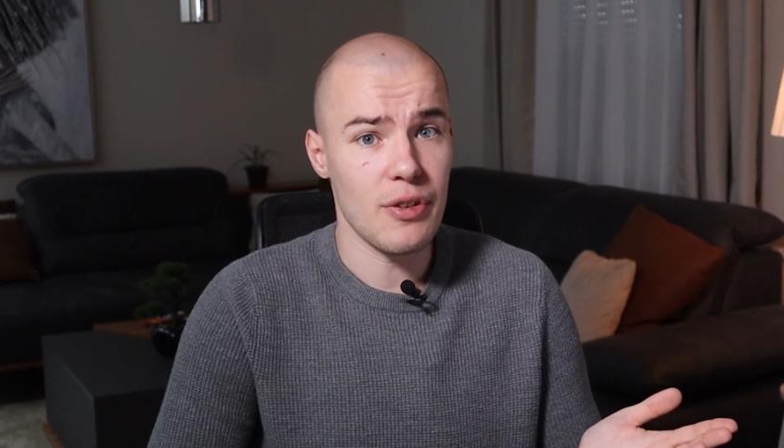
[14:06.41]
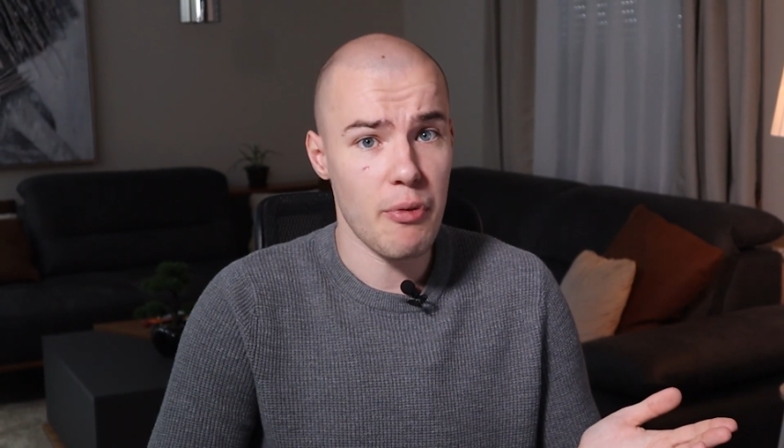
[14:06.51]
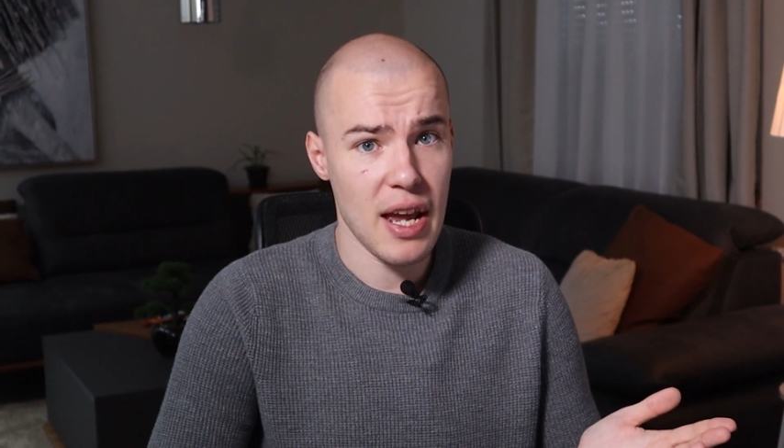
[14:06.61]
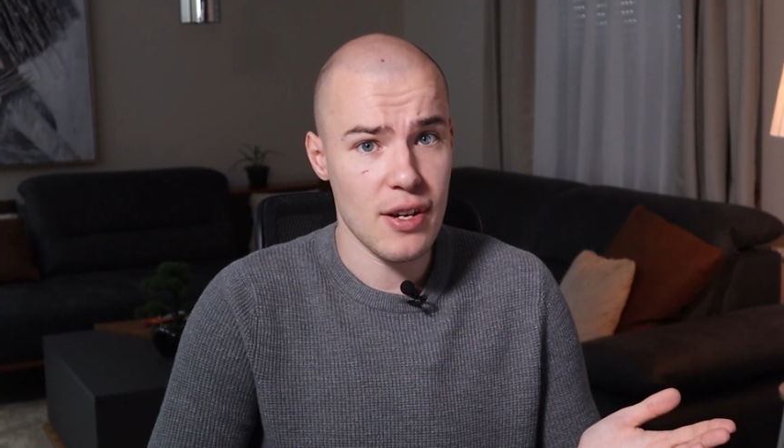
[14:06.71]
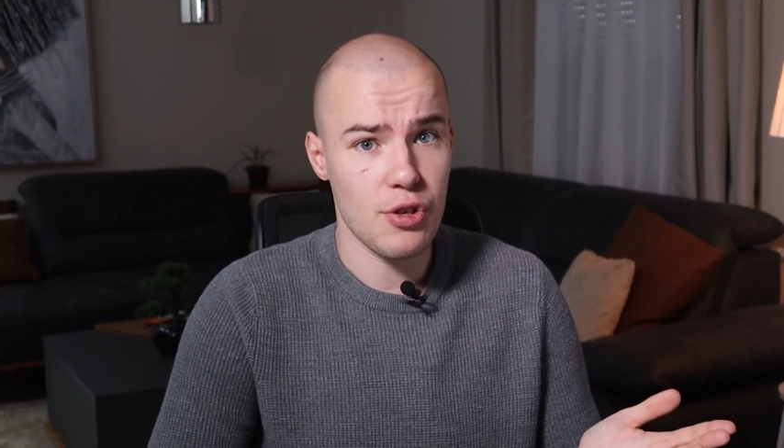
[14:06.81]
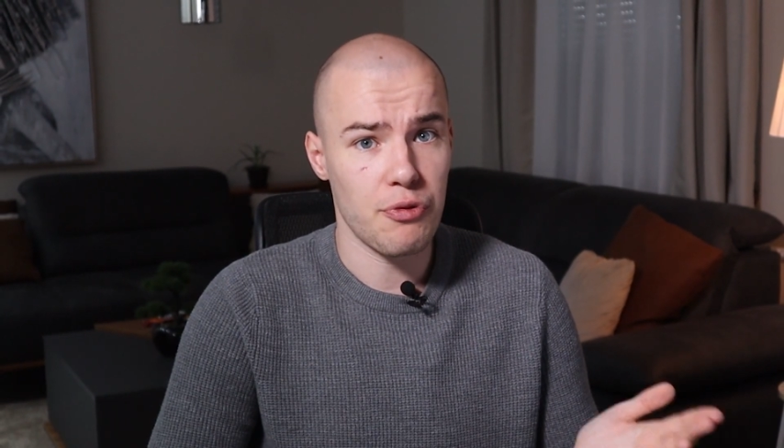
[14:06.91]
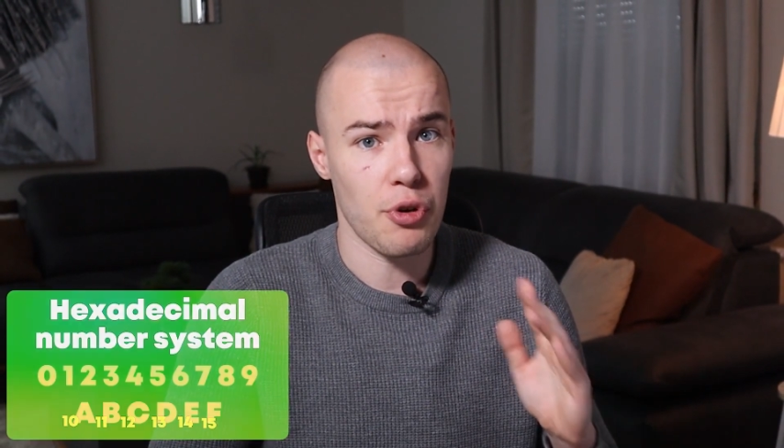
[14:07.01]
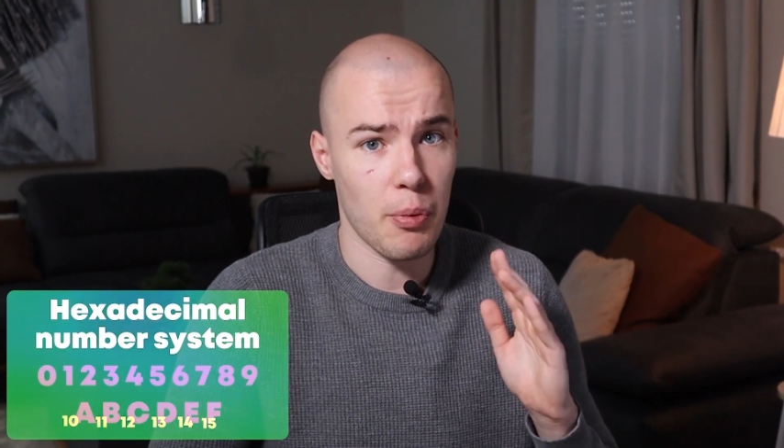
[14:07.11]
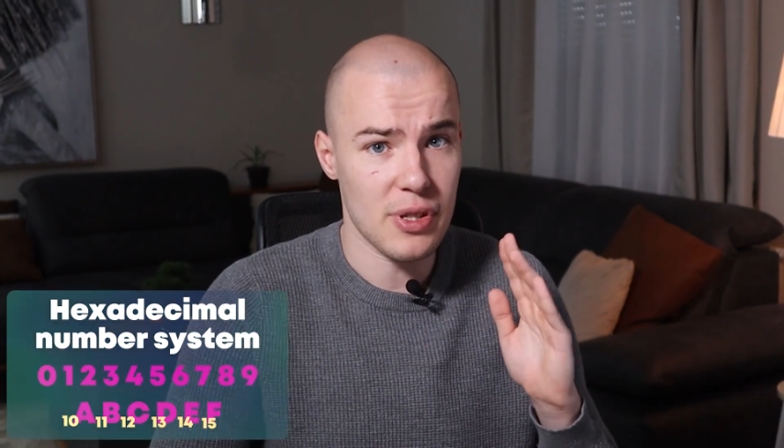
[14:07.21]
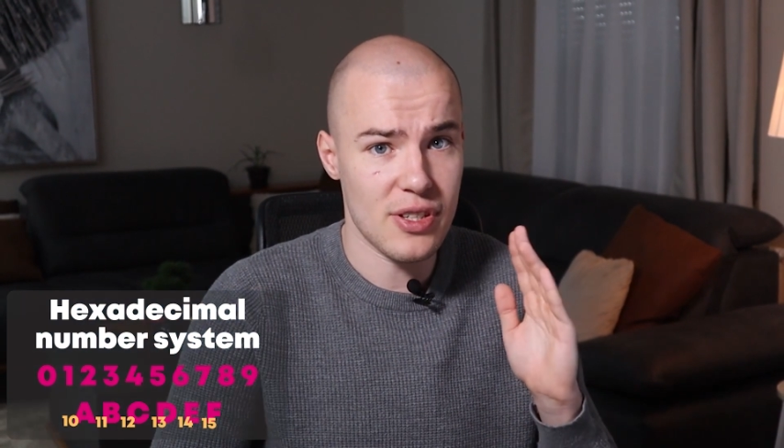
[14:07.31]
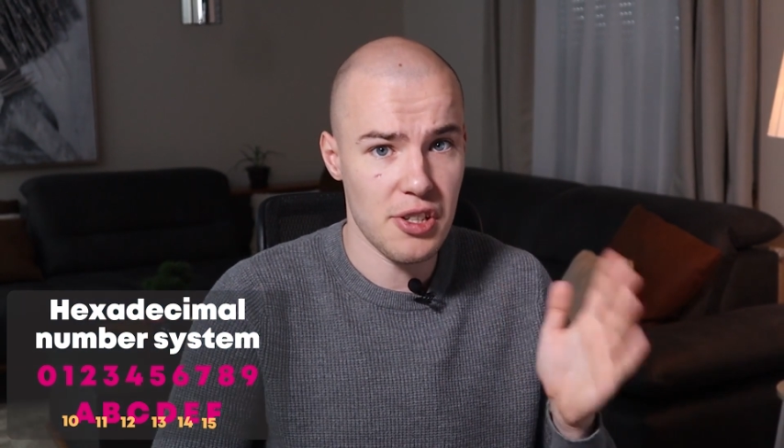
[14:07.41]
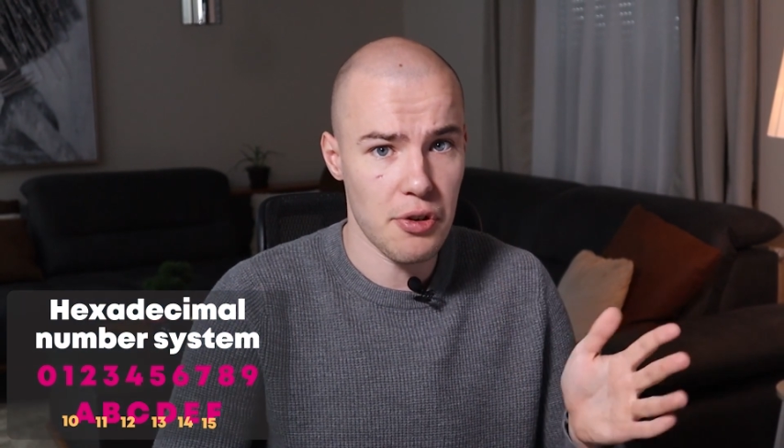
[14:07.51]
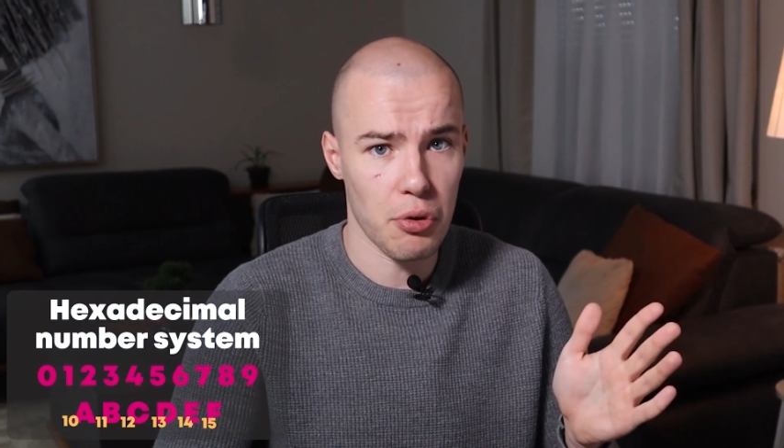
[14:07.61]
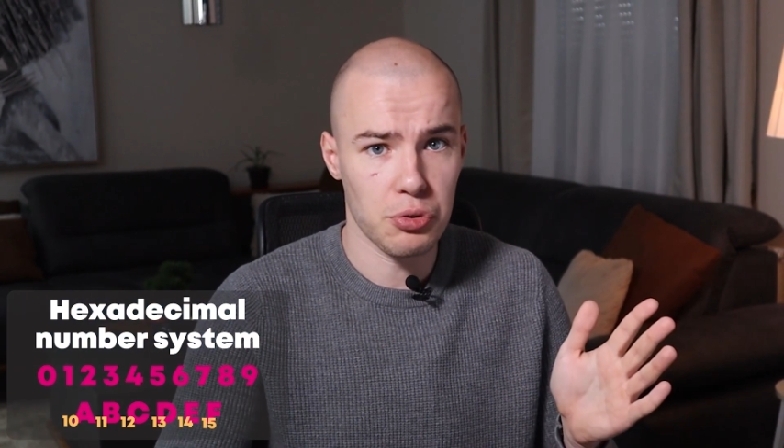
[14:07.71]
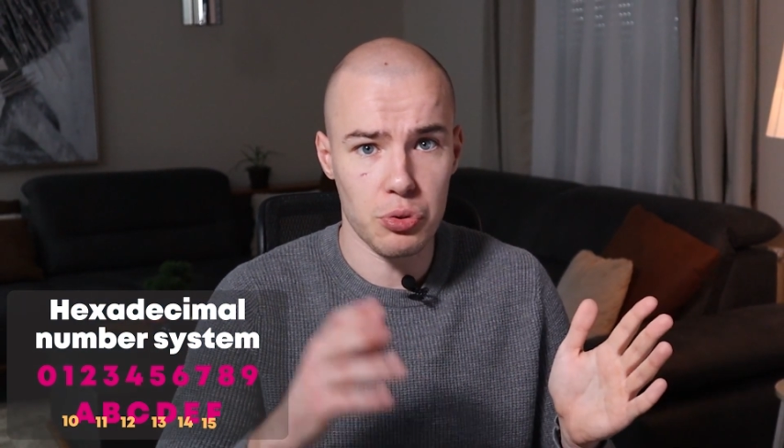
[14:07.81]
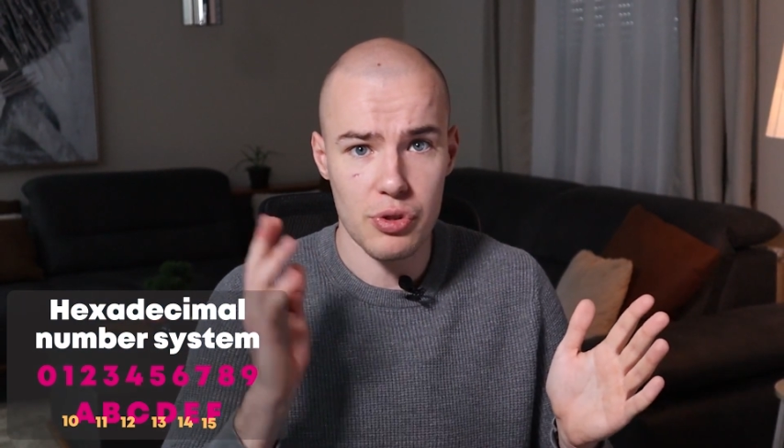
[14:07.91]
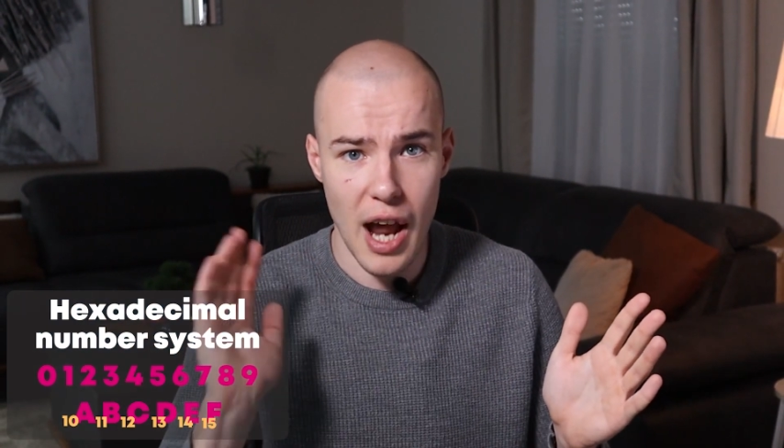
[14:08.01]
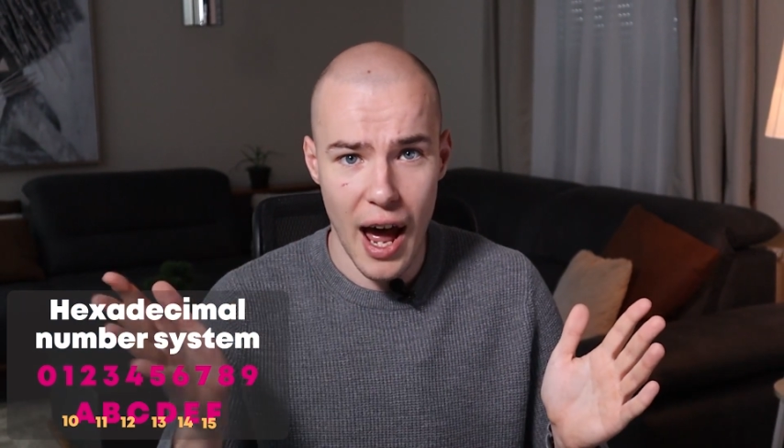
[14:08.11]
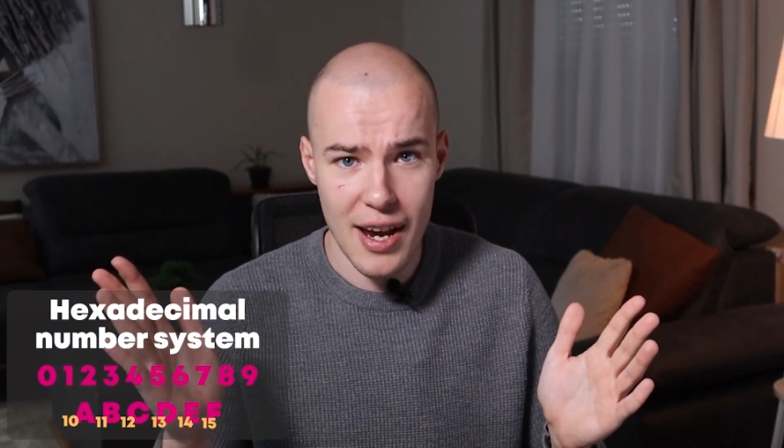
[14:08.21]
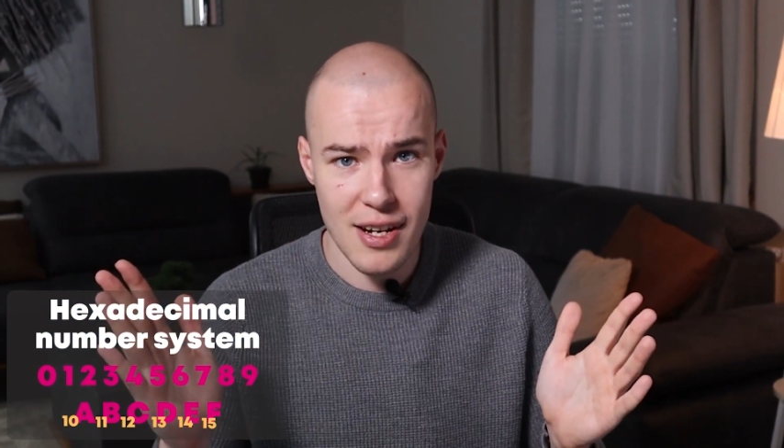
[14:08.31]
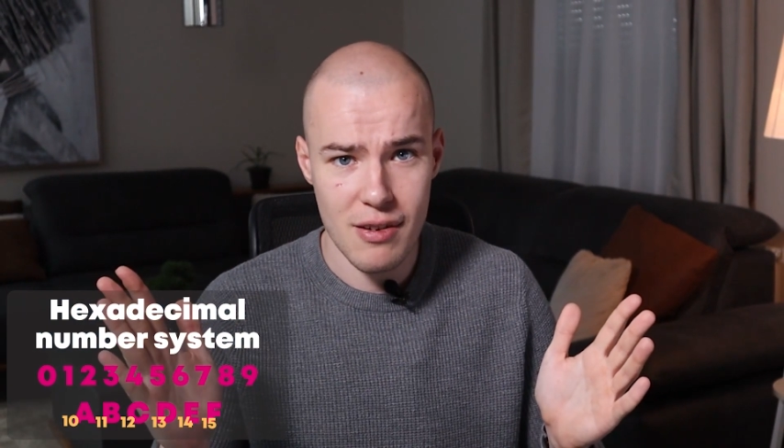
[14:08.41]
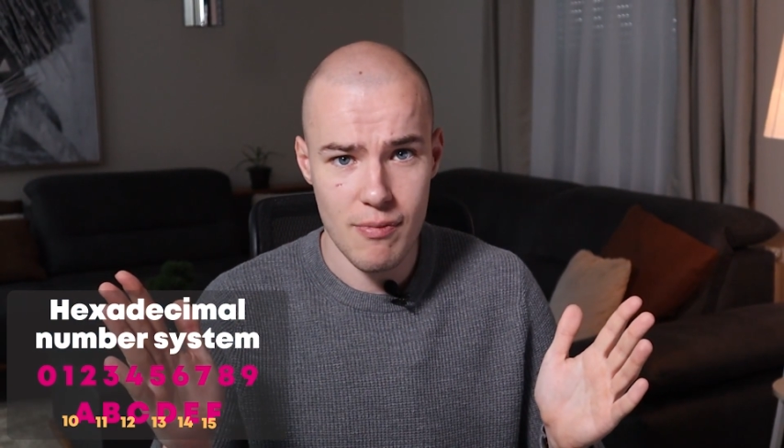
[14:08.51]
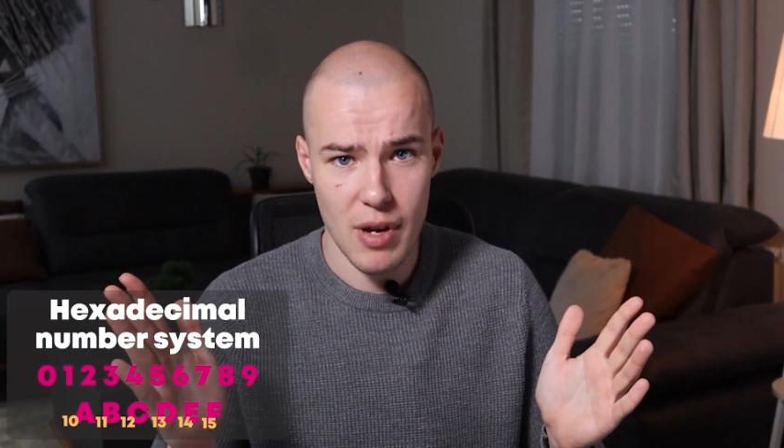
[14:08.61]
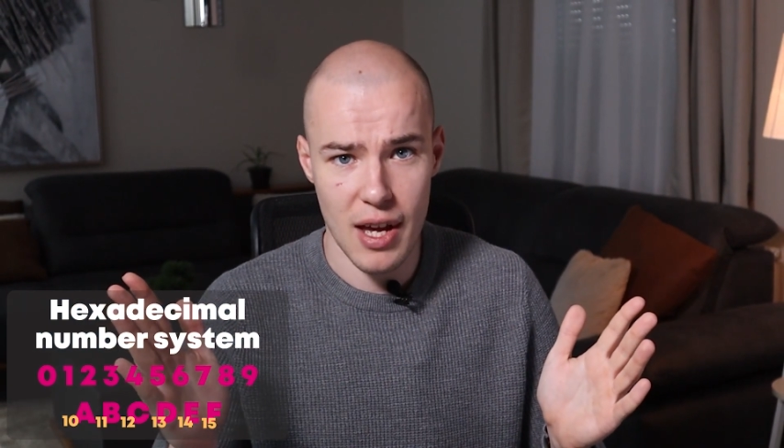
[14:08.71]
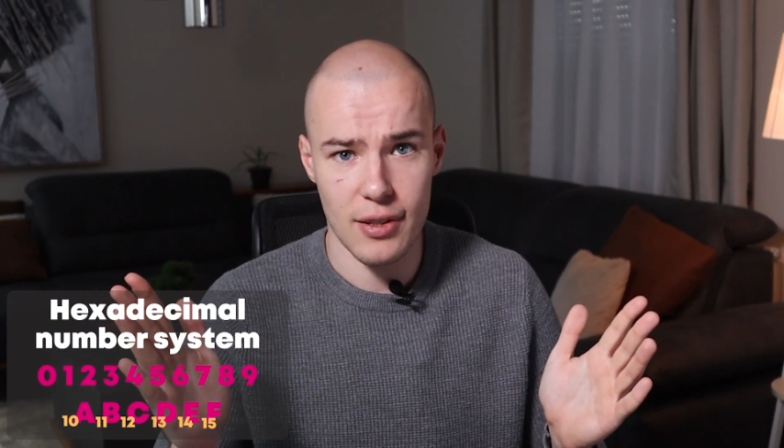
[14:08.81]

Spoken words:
in range from 0 to 9,